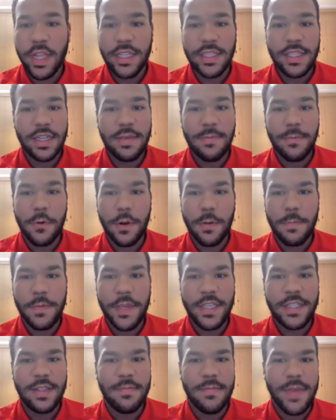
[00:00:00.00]
That's an important
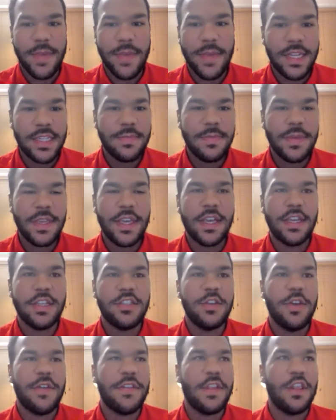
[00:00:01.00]
piece to mention
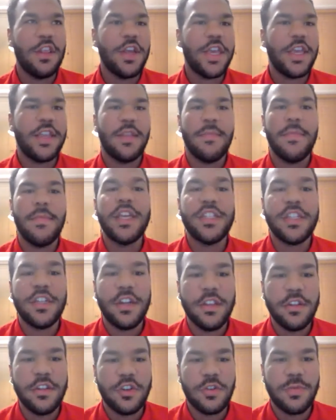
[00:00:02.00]
because you have to look at the mission of
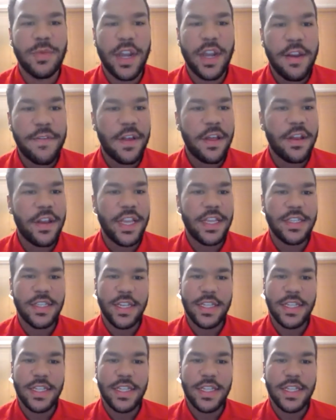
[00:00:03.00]
the Jordan McNair Foundation.